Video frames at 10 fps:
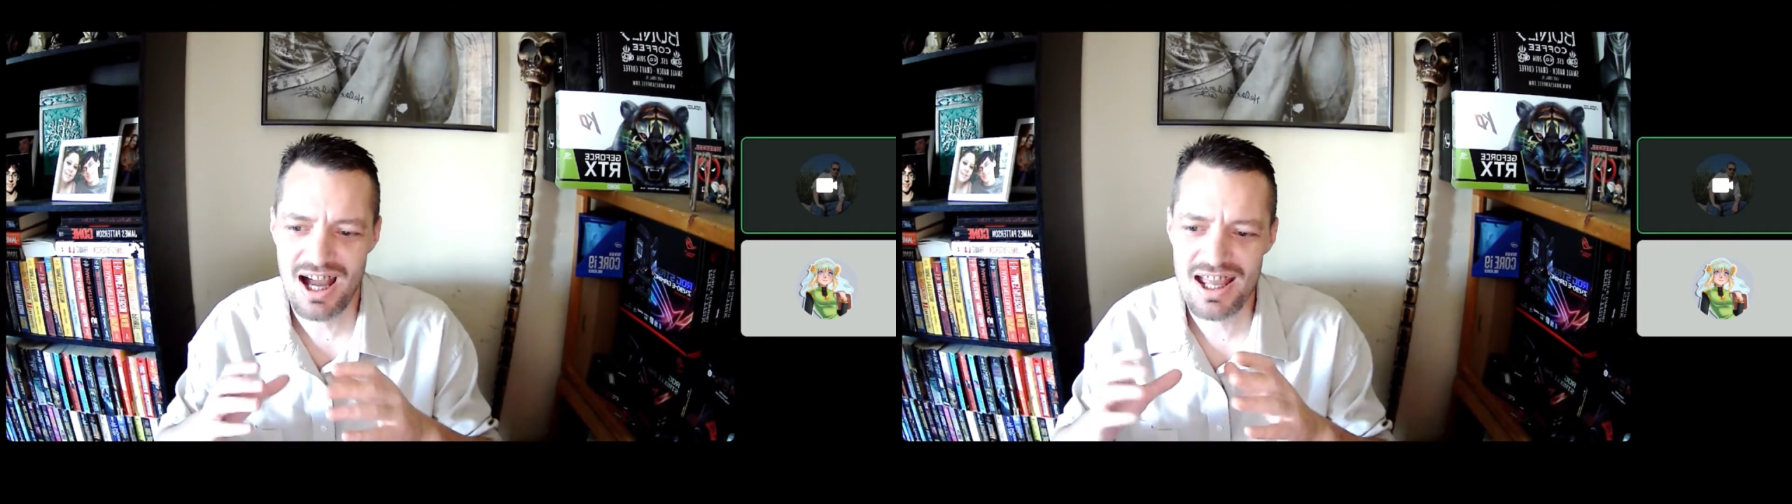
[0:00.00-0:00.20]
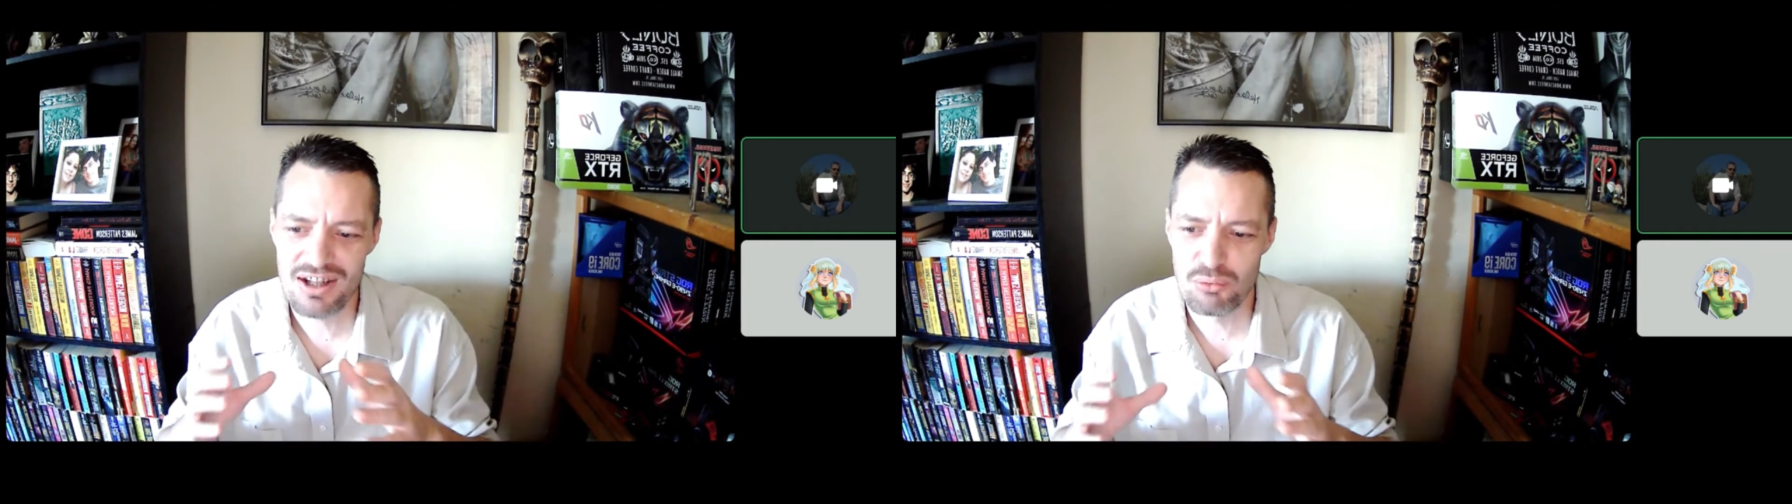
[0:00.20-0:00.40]

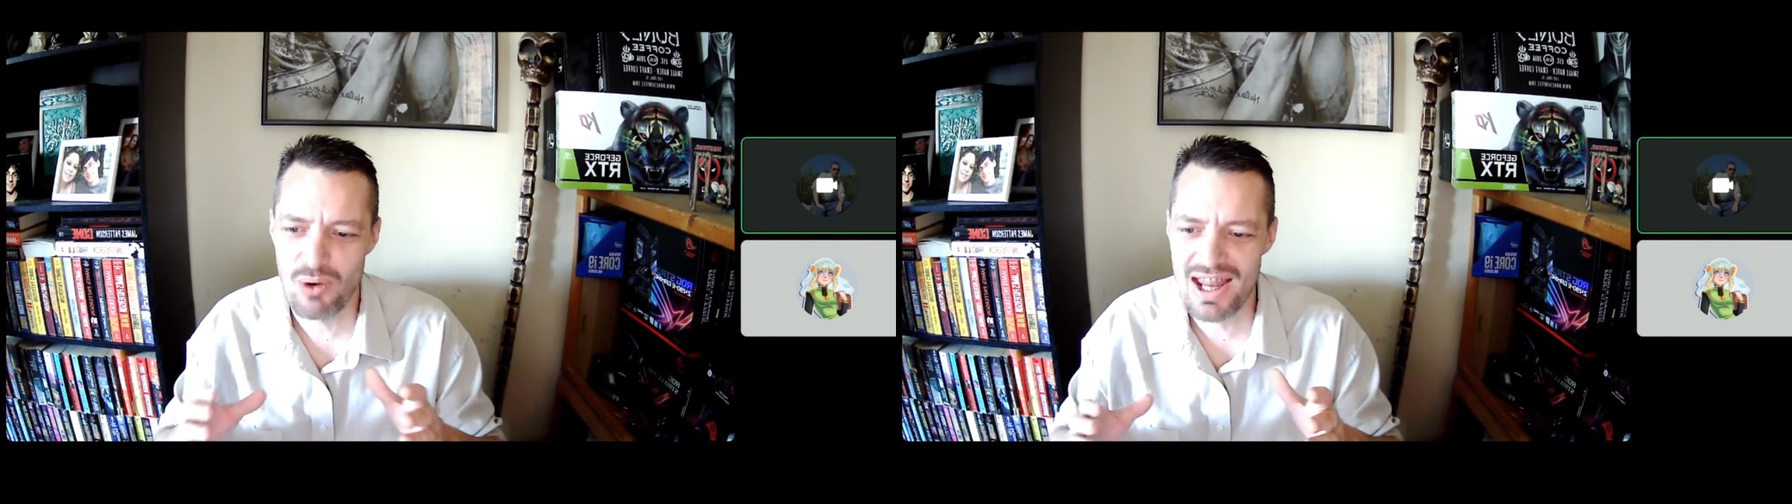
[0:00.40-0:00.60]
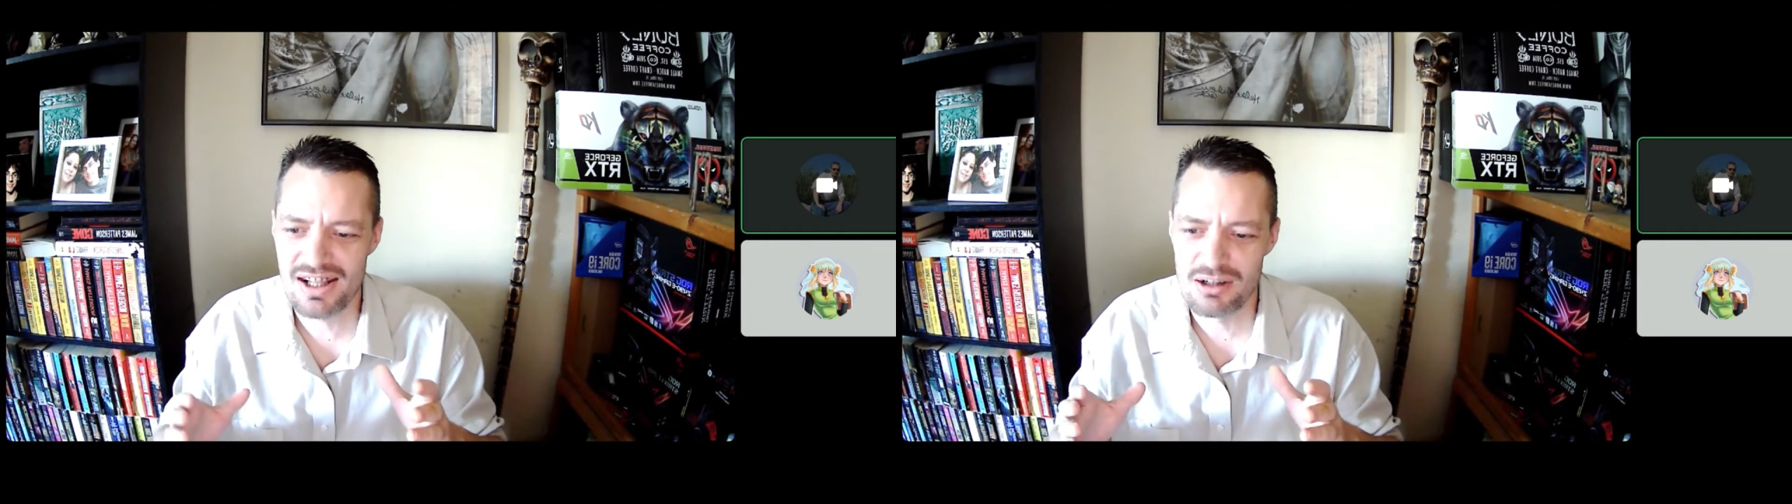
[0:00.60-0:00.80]
I had
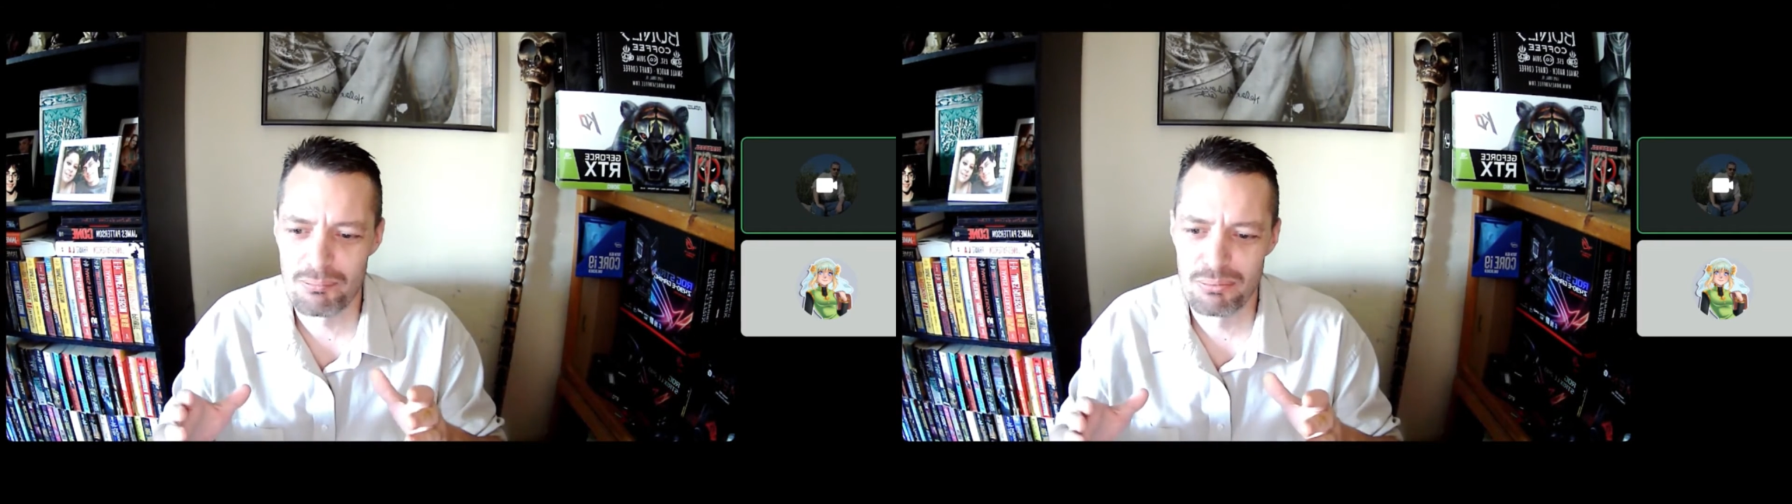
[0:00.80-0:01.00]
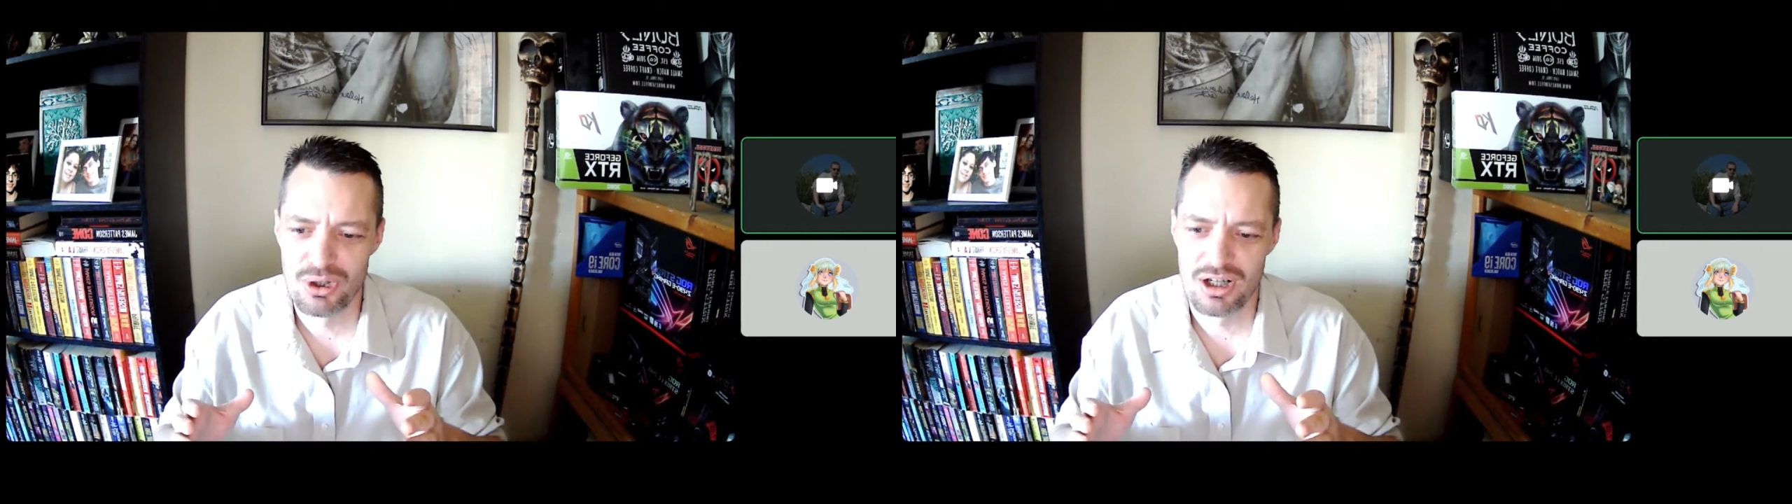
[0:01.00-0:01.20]
read in a
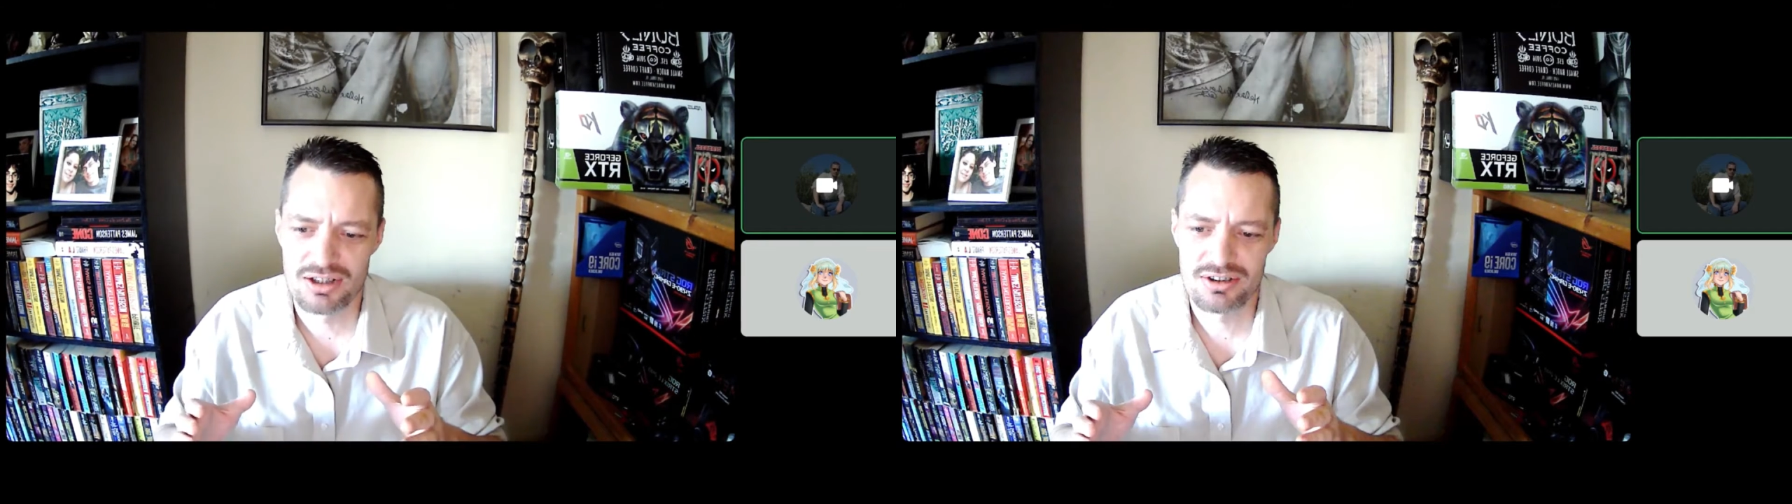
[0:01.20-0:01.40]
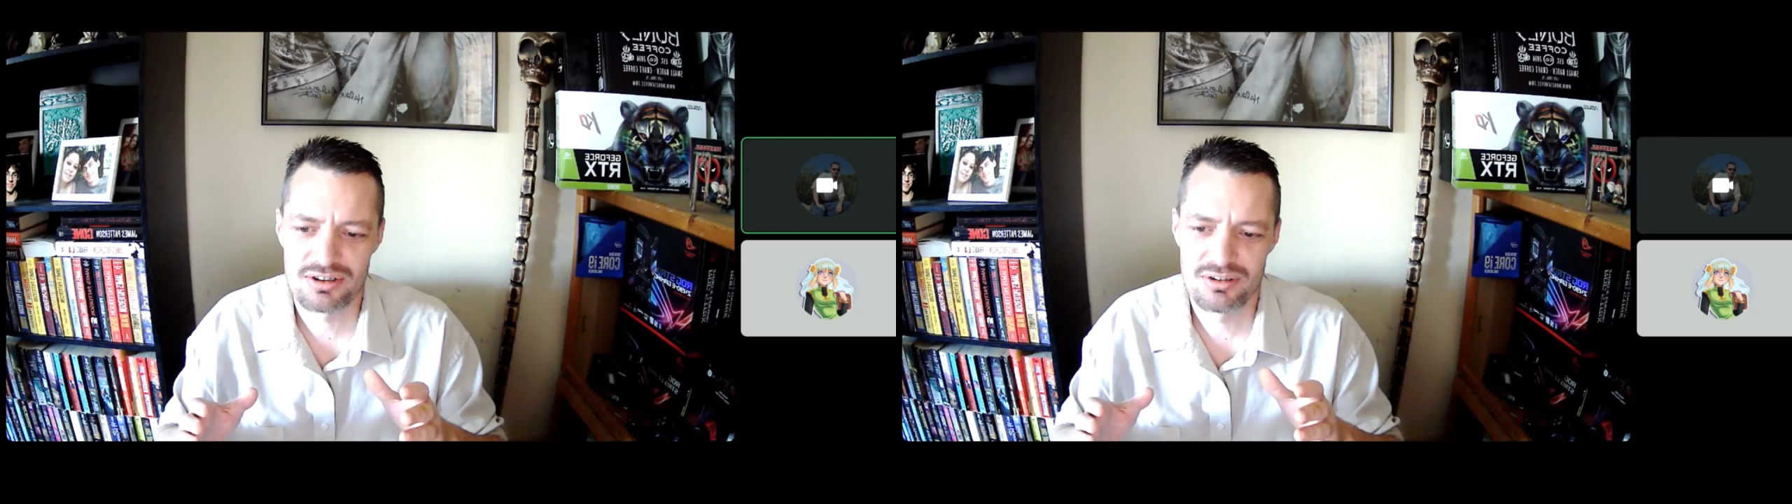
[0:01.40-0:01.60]
book